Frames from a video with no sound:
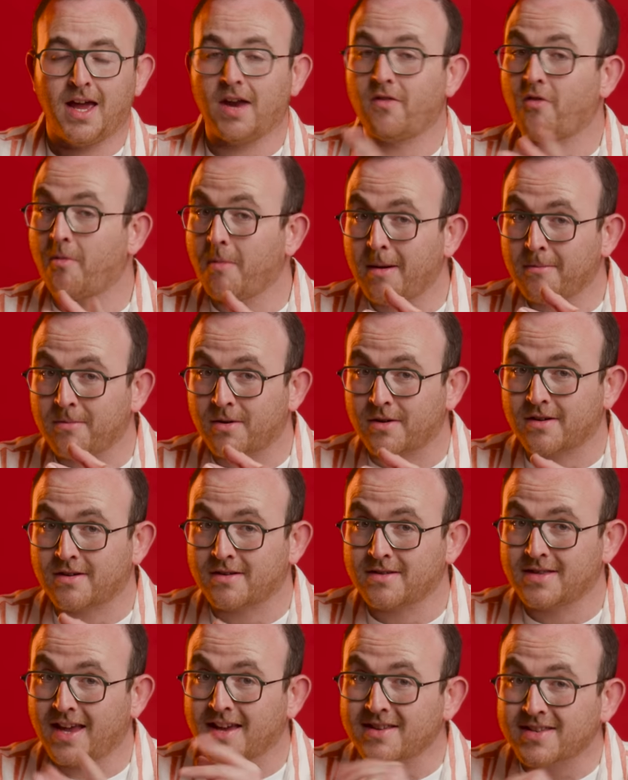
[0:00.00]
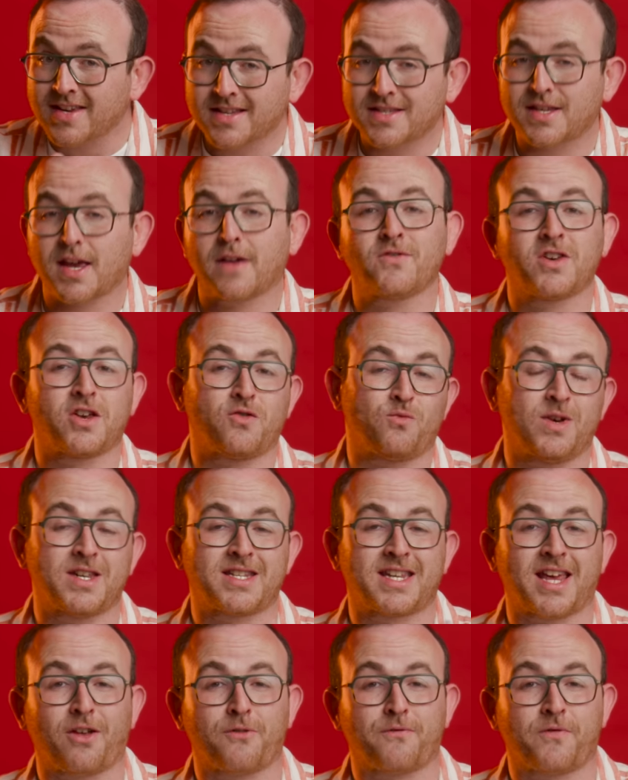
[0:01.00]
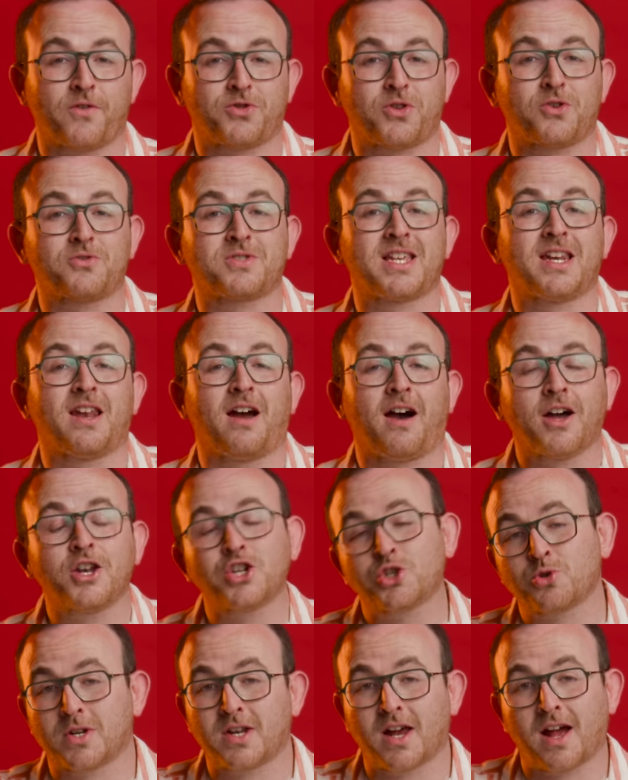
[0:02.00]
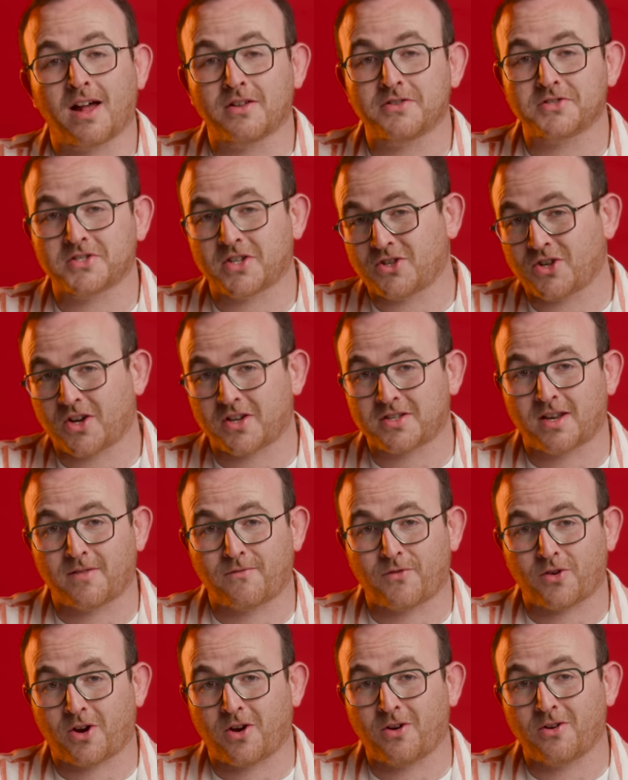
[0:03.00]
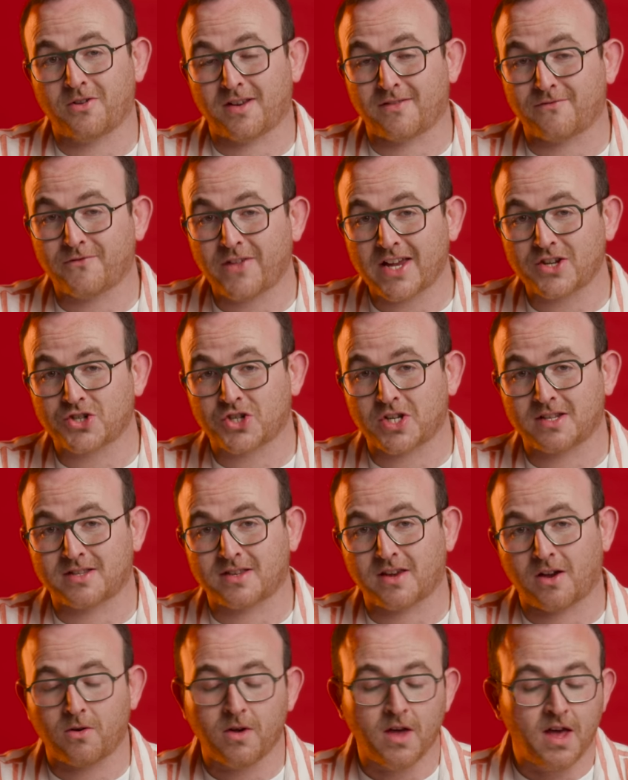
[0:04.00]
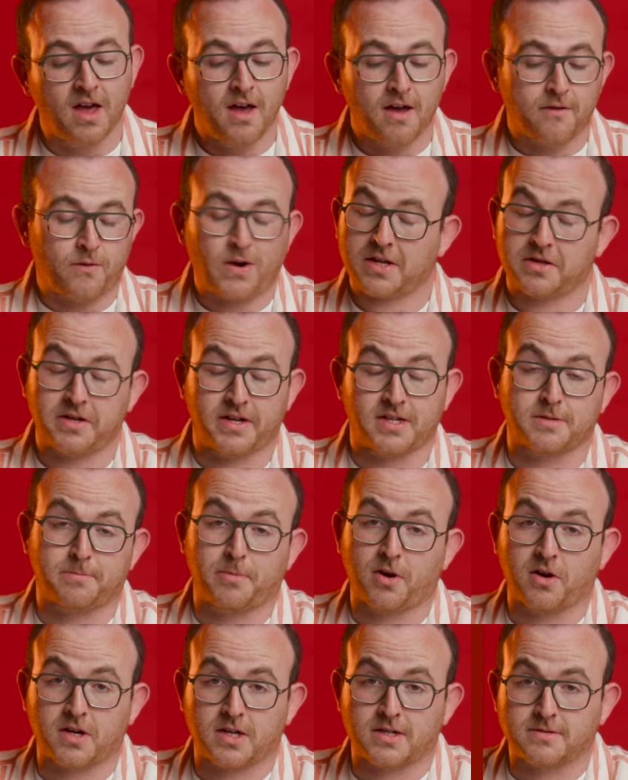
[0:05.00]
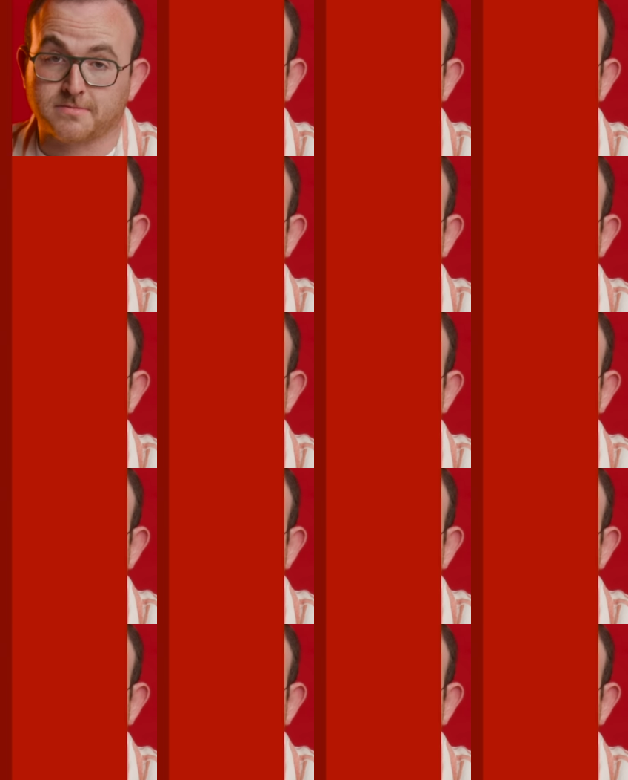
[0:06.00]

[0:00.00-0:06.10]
And remember, the SX-70 retailed for $1,300 adjusted for current inflation, so frankly, it's a bargain.